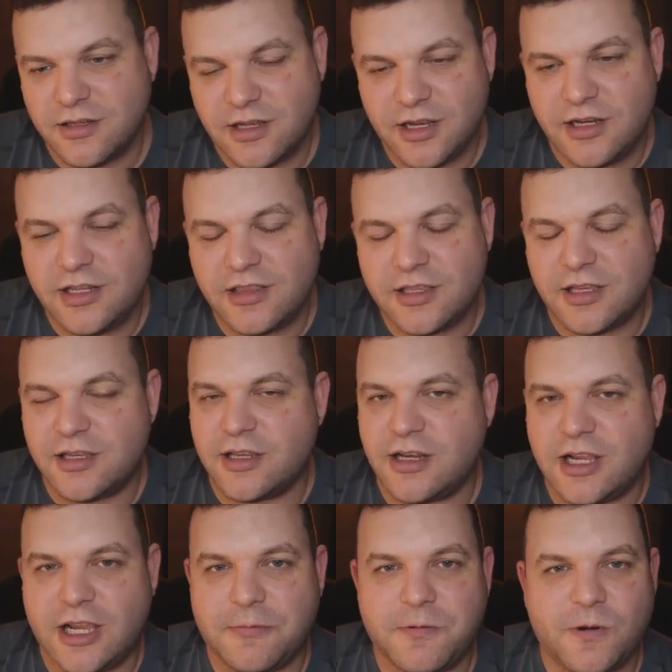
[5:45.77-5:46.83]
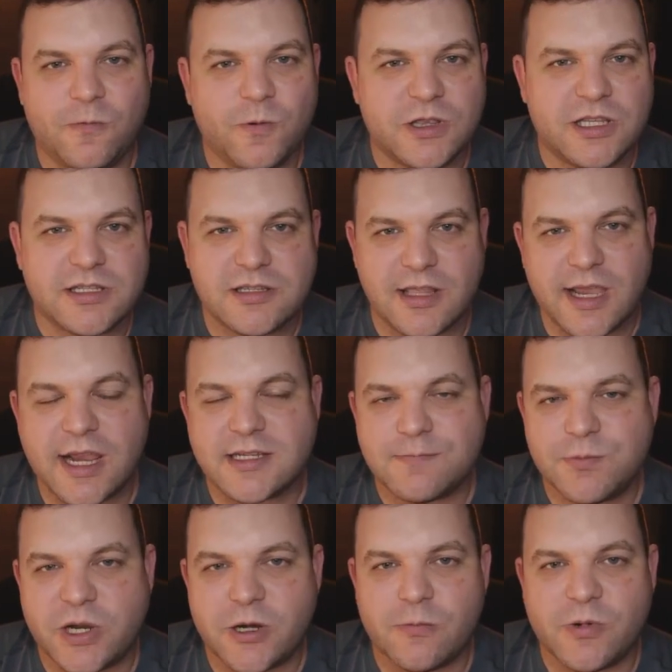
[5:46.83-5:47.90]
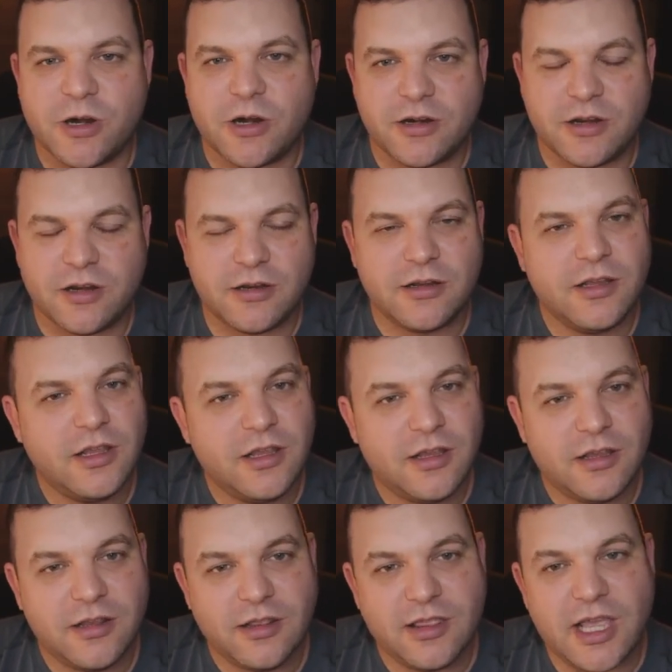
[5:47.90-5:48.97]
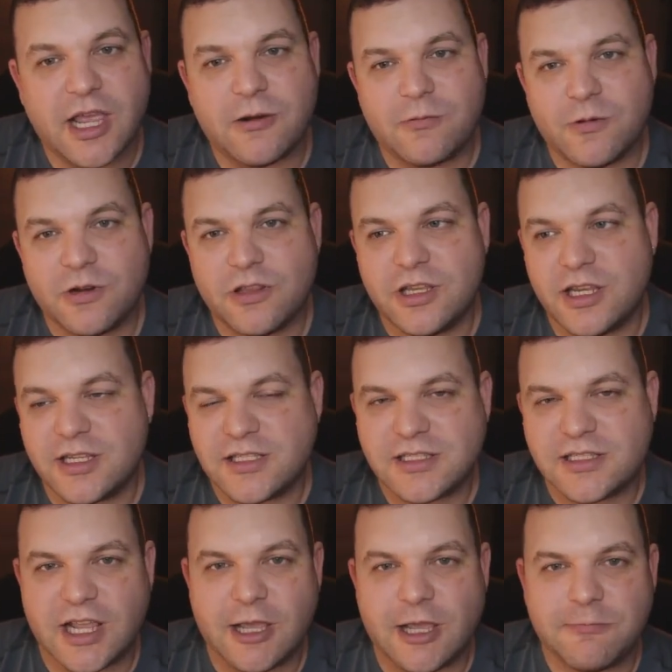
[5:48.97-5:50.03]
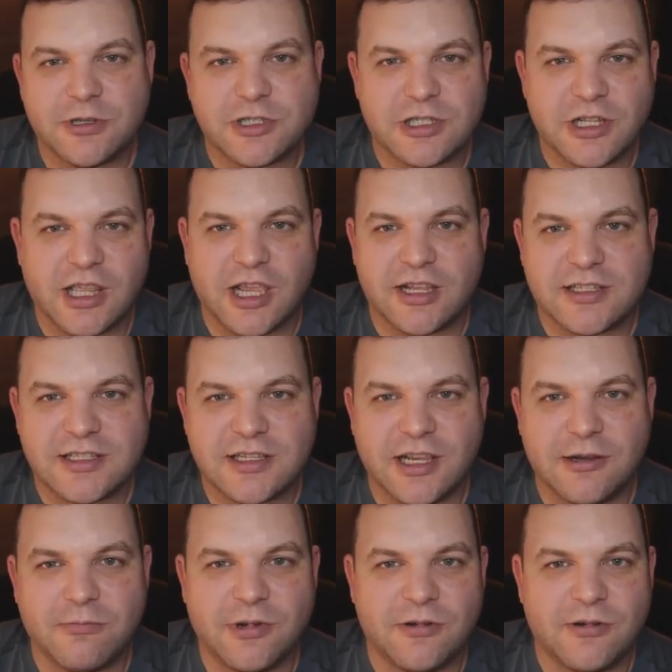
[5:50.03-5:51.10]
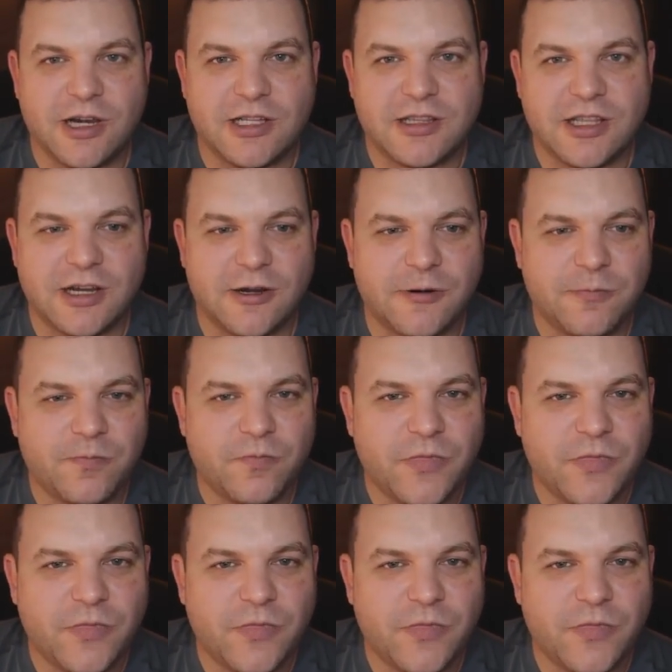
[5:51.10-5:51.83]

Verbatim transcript: anything can happen with this last bear market. That really established that statement right there.